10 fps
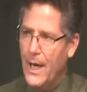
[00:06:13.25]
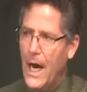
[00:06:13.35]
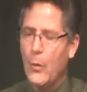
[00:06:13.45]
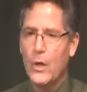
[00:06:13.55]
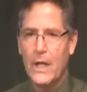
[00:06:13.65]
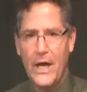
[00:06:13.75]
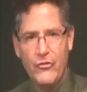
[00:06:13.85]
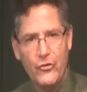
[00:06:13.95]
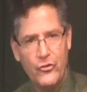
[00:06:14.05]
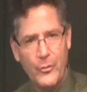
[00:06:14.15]
our
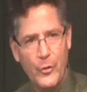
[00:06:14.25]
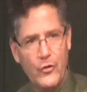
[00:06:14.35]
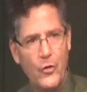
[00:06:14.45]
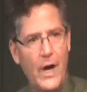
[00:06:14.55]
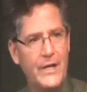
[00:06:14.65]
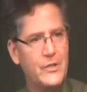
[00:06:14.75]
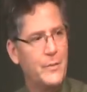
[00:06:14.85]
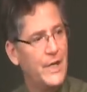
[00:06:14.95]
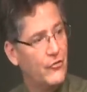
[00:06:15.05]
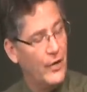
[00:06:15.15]
relationship with
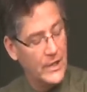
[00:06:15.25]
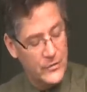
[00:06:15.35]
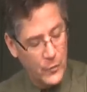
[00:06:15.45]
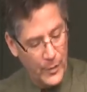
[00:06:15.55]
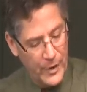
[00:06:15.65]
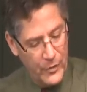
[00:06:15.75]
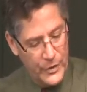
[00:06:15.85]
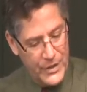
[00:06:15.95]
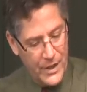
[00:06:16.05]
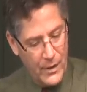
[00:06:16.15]
Christ being transformed into
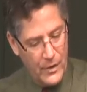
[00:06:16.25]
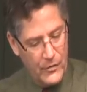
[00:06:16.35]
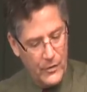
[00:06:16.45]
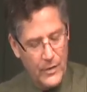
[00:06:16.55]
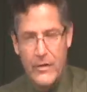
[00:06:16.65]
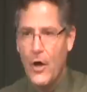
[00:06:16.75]
his character,